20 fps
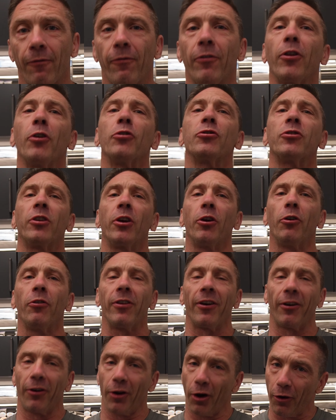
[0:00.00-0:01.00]
For those of you
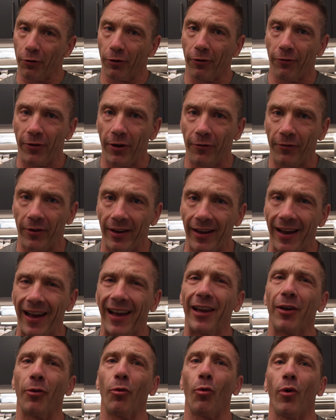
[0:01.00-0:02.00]
that are over 50
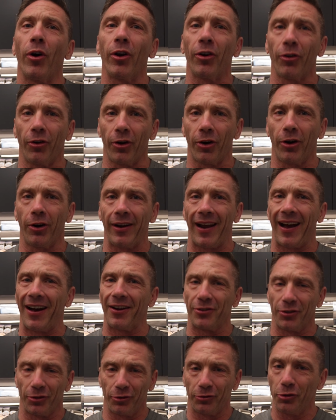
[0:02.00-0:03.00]
and you want to learn how
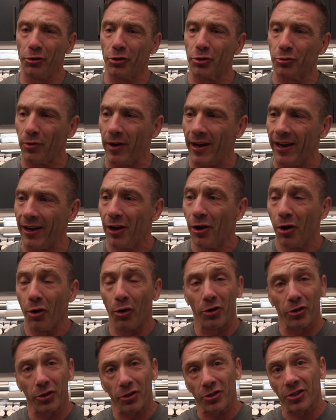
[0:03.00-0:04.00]
to lose weight
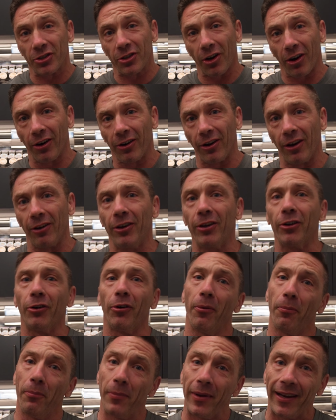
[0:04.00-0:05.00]
or just start a
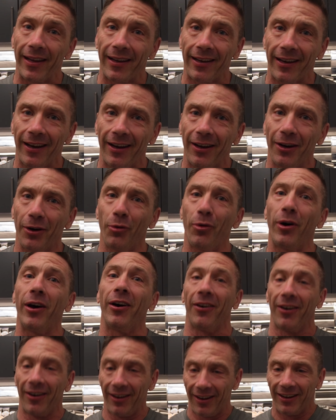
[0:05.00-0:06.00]
little mini cut,
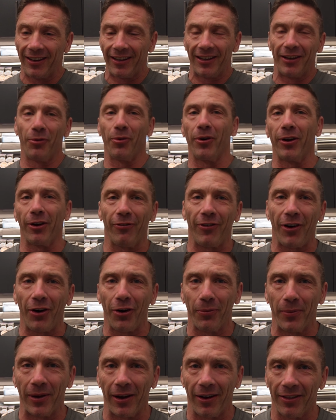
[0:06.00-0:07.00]
well, you want to
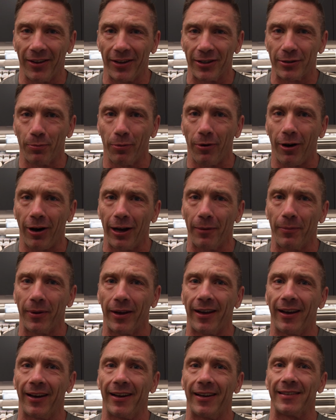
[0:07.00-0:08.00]
follow me on this blog
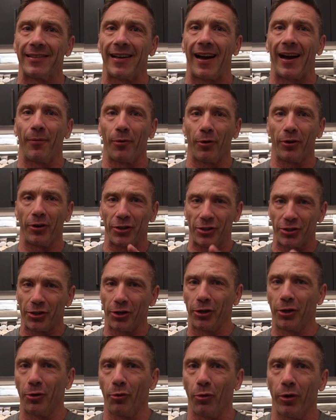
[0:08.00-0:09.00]
because I'm going to show
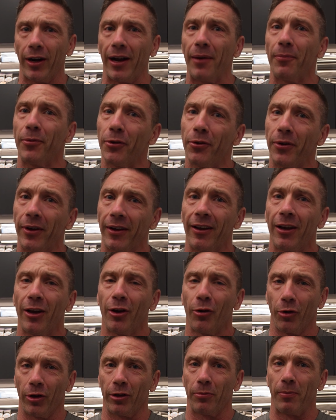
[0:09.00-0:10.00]
you what I'm doing
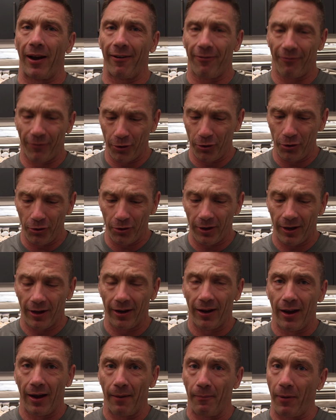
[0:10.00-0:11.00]
with my food,
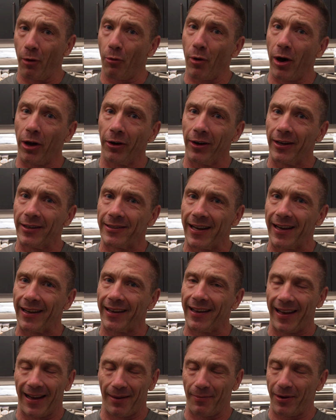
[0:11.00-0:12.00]
my water
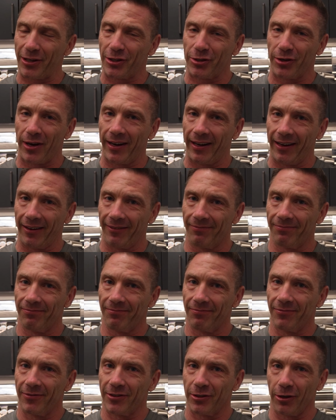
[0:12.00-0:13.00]
intake, and my training.
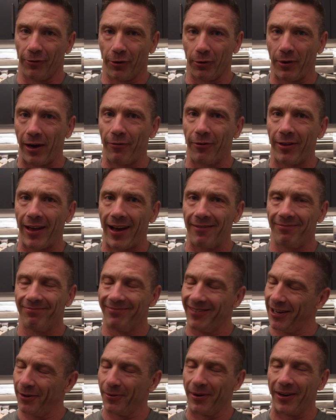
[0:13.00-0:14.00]
So if you're ready for
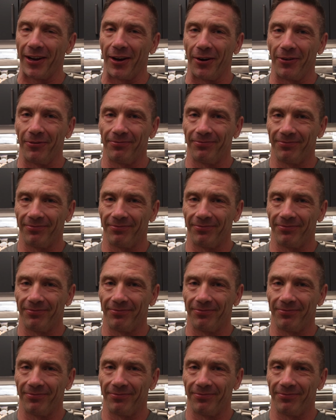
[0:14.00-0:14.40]
that, here we go.